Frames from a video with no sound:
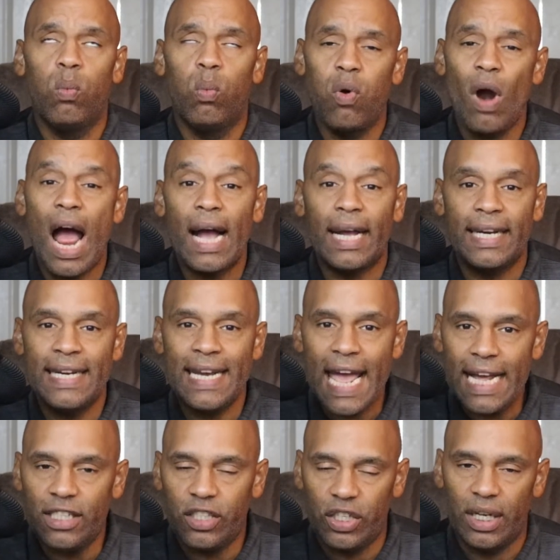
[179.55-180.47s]
Roc
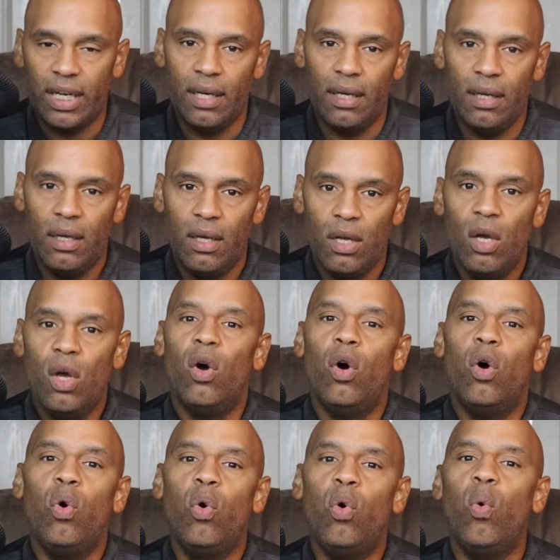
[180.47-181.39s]
Nation,
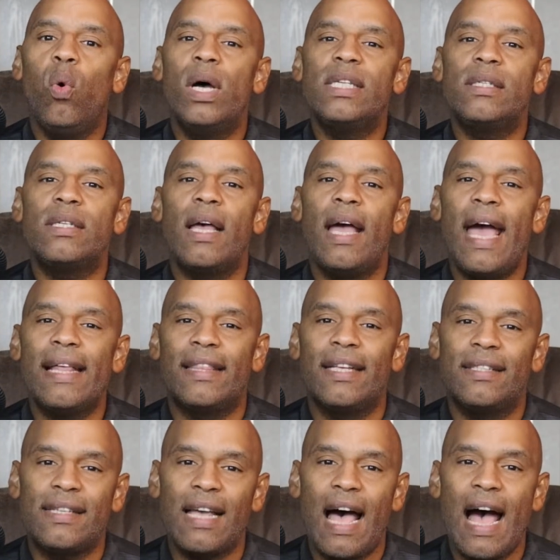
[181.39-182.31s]
who was at
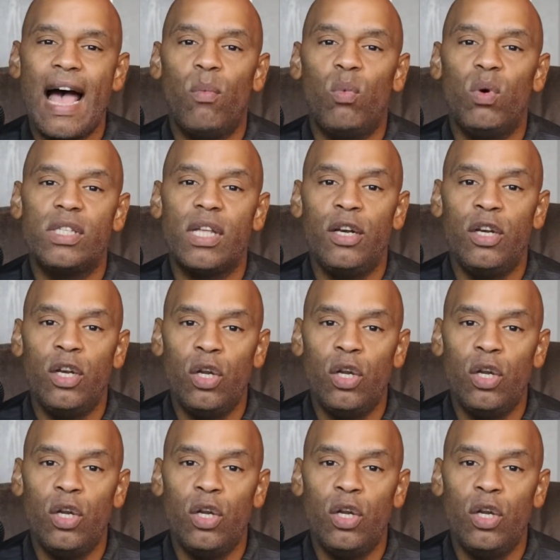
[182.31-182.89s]
the time was a